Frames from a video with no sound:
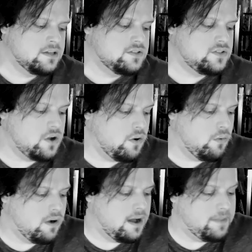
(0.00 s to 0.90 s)

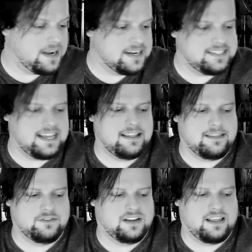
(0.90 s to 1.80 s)
So I'm not going to say
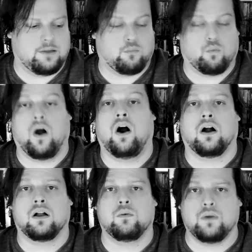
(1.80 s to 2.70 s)
that there's anything
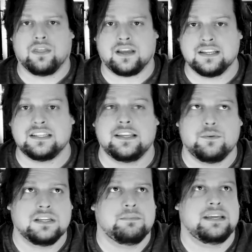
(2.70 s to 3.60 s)
wrong with
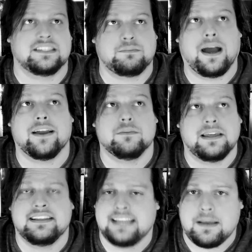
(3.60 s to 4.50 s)
continuing to be inspired
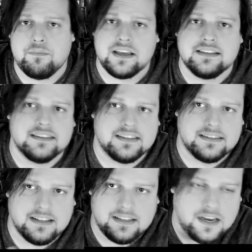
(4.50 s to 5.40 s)
by the same things and,